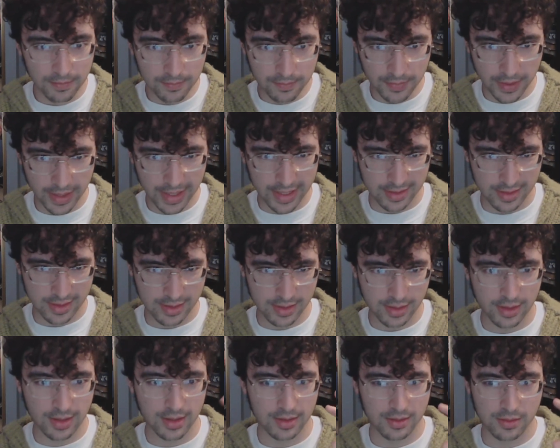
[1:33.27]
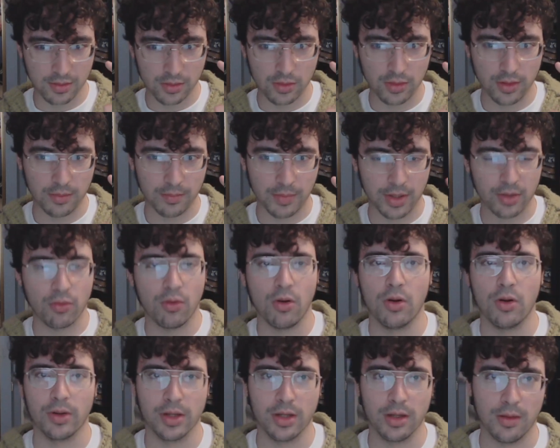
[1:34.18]
the, and by
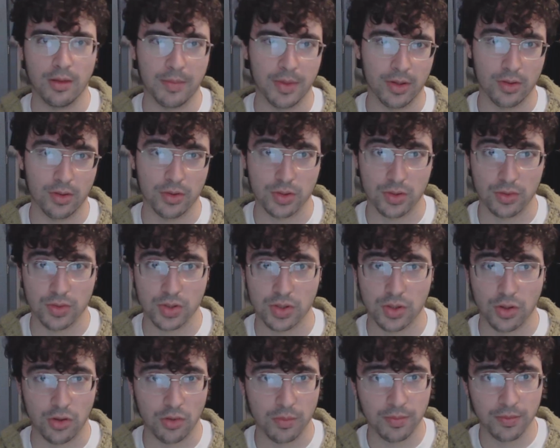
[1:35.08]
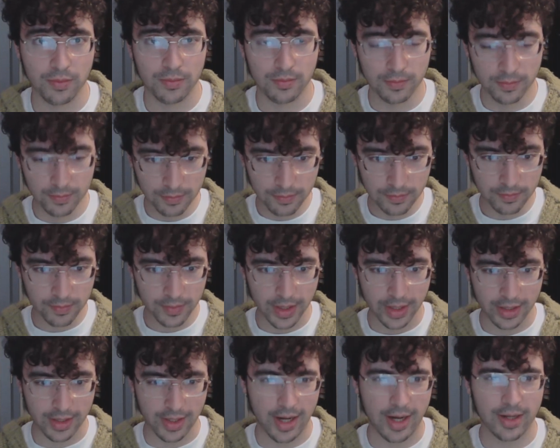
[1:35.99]
quality I mean also scope.
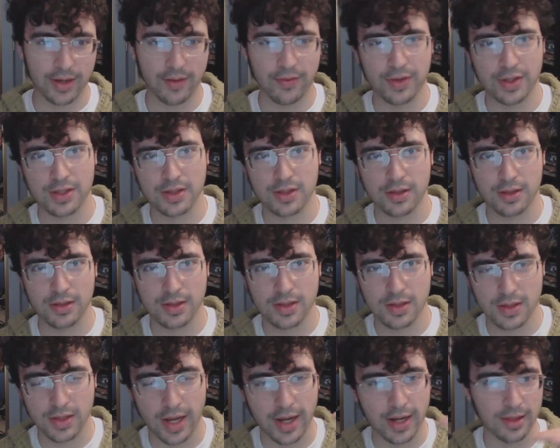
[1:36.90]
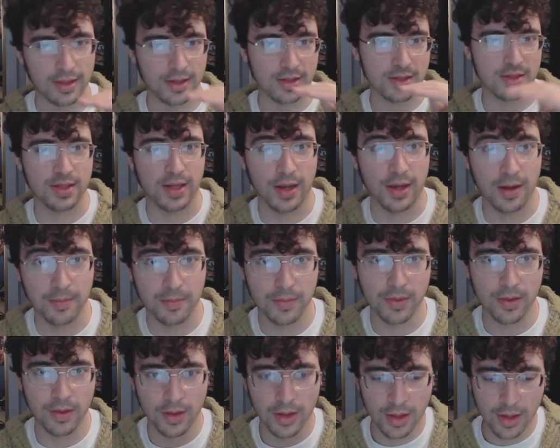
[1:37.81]
It kind of is staying the same
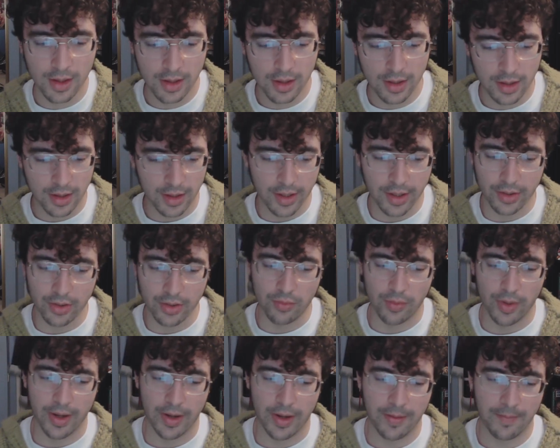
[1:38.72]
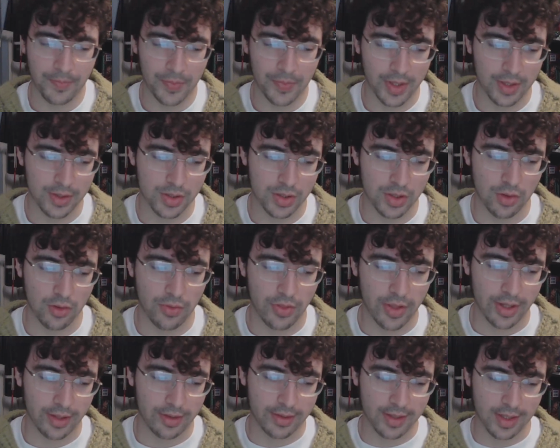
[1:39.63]
in a way, and so
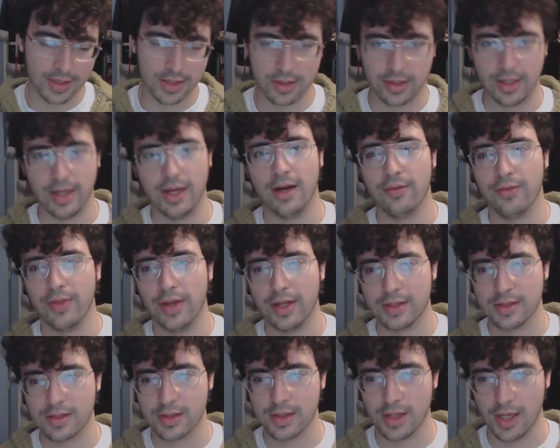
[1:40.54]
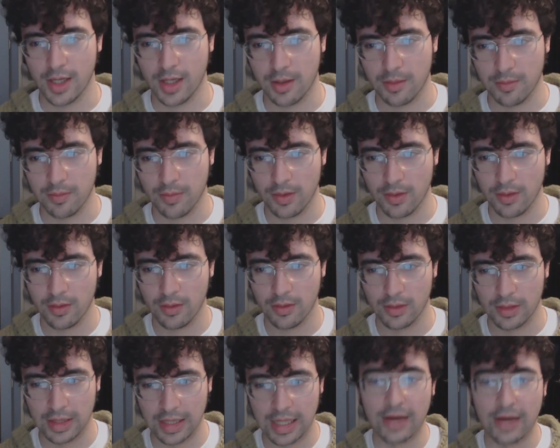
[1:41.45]
that doesn't have that same
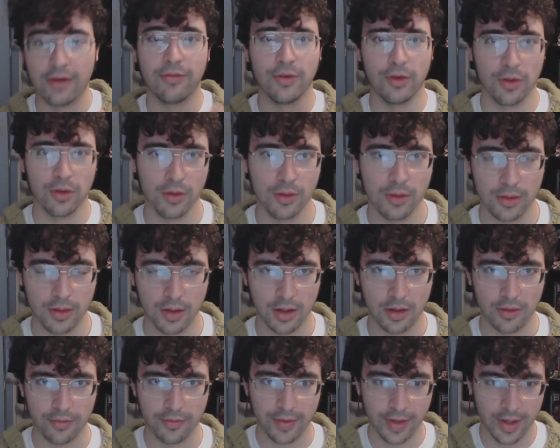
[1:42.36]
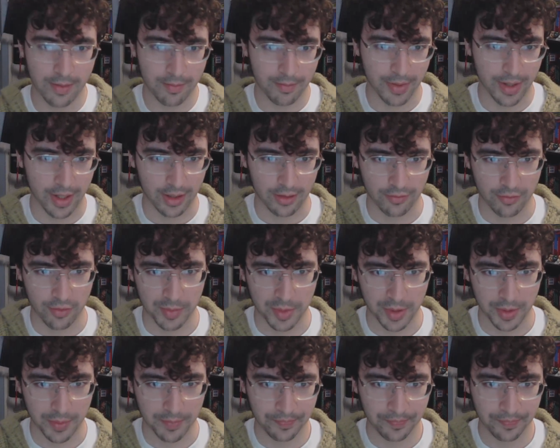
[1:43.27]
level of impact for me.